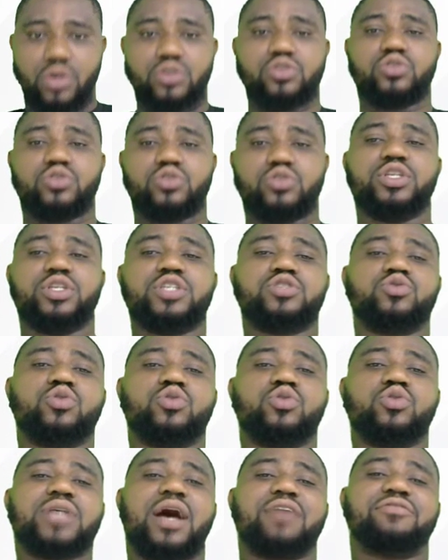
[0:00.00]
So this
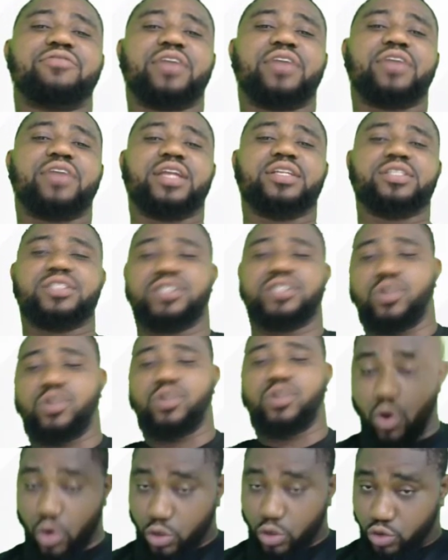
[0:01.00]
dorsal fin, the
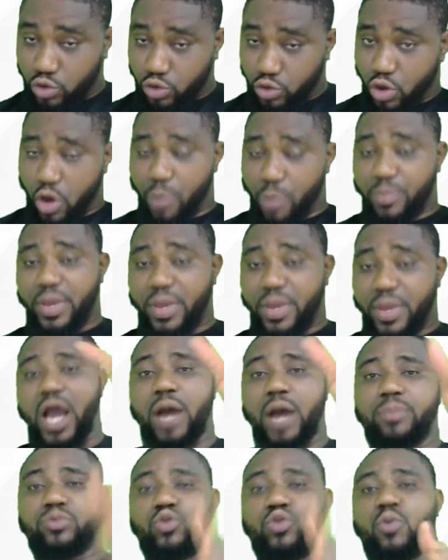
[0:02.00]
one on top,
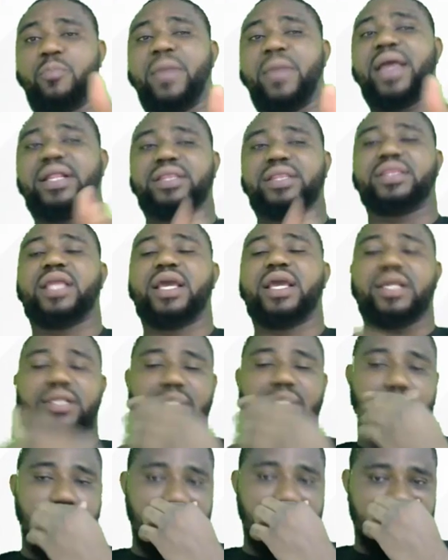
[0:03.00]
helps to
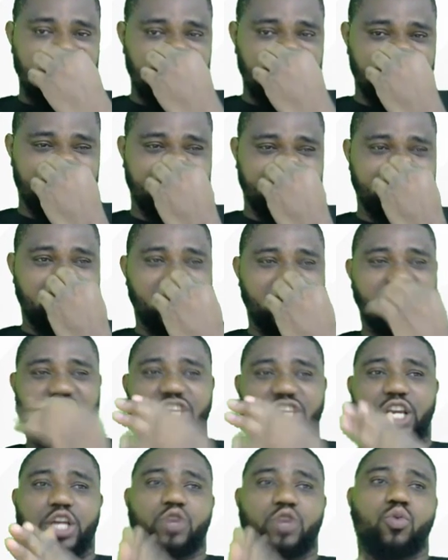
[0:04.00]
maintain the
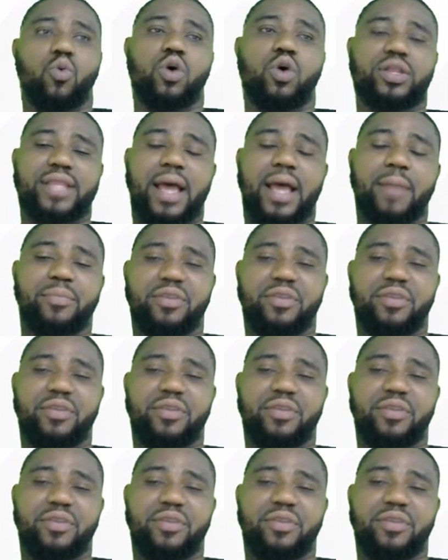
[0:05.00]
fish in water,